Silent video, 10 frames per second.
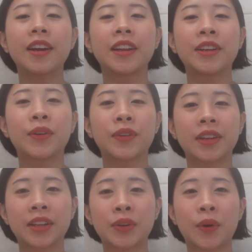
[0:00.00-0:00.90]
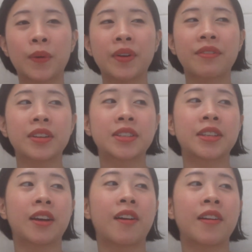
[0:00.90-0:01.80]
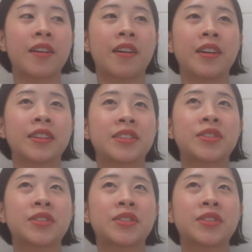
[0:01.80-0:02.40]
and you don't really know if they're sick or not,